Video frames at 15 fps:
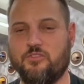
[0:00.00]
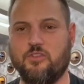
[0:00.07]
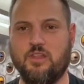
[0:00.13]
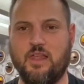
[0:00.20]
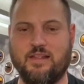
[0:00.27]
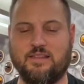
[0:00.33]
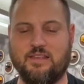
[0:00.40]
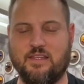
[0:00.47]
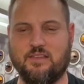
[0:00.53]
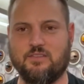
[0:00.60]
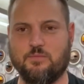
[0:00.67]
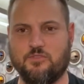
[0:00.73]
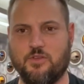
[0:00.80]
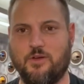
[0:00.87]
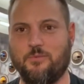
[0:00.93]
You'd like to get
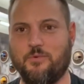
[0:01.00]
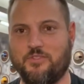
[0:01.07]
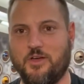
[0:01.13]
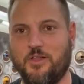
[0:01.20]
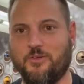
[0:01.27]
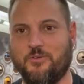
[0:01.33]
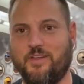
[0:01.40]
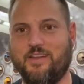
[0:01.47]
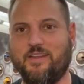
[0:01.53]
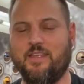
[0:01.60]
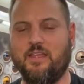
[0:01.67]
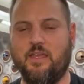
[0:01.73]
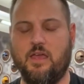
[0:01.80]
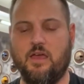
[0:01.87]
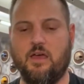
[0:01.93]
some salt with color in it.
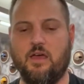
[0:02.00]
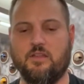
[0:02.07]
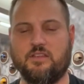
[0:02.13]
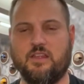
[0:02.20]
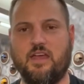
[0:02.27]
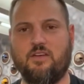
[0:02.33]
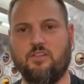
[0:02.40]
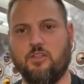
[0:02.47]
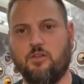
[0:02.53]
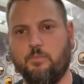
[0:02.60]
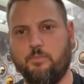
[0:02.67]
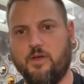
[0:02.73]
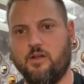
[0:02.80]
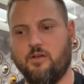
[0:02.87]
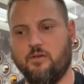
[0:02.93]
It's going to have a little
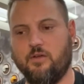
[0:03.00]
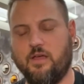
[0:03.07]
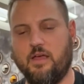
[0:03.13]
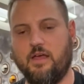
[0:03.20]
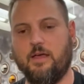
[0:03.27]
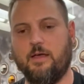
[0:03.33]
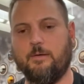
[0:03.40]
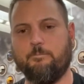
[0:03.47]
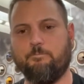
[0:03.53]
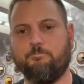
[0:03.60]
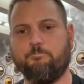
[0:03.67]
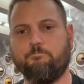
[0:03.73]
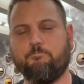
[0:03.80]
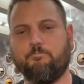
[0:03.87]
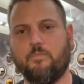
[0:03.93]
better
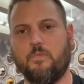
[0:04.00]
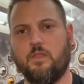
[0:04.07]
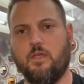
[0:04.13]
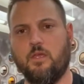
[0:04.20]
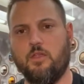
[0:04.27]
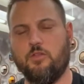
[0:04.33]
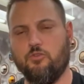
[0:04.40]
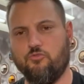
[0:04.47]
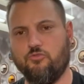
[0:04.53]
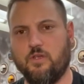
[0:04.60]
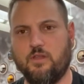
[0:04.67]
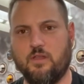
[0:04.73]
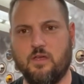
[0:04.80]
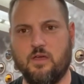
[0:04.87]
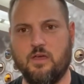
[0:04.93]

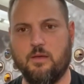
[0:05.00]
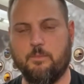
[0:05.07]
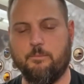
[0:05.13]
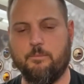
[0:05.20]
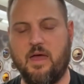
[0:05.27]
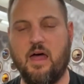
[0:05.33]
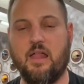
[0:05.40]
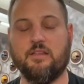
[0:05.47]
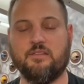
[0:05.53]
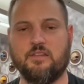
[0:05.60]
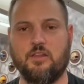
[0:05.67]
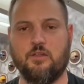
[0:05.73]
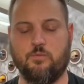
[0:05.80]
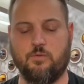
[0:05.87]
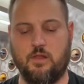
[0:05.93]
nutrient balance and
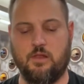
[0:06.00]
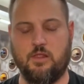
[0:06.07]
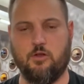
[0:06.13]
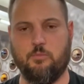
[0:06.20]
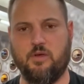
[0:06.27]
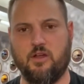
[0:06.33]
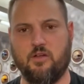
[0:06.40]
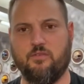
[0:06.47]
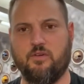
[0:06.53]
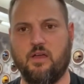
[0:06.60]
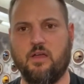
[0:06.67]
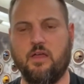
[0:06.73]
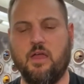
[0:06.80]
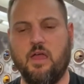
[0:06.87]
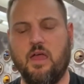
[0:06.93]
a little better of
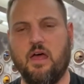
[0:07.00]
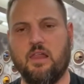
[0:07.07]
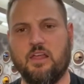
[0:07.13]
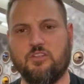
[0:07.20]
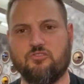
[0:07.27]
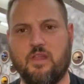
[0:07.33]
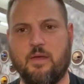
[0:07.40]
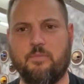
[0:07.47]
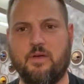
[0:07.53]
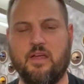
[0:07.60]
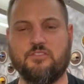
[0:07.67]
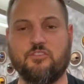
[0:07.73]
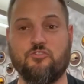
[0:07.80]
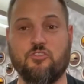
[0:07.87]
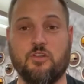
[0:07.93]
a electrolyte
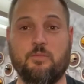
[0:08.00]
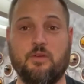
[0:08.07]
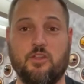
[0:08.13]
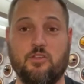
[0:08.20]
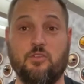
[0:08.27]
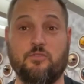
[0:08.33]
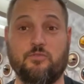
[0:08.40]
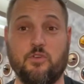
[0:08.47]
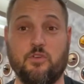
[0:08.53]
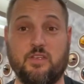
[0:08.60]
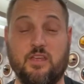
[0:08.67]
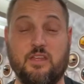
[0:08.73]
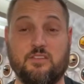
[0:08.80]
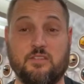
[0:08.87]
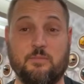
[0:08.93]
balance that you're going to be able to use for your
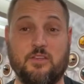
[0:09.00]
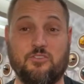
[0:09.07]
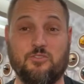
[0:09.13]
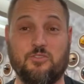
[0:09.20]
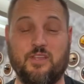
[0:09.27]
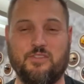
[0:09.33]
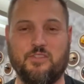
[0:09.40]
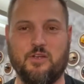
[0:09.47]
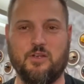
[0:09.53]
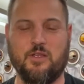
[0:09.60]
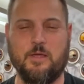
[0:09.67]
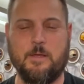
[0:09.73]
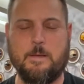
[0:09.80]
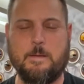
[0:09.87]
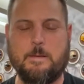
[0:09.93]
kids to make sure that
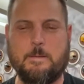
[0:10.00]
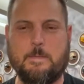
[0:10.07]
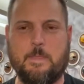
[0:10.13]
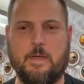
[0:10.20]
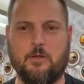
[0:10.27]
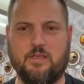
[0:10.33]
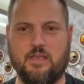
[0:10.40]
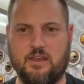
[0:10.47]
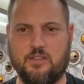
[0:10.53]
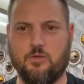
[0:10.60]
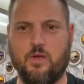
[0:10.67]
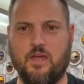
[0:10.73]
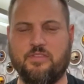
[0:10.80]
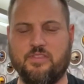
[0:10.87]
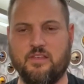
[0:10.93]
they're getting the
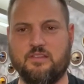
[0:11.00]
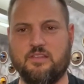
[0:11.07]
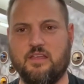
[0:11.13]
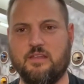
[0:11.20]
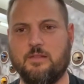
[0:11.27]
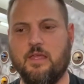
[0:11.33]
right things in.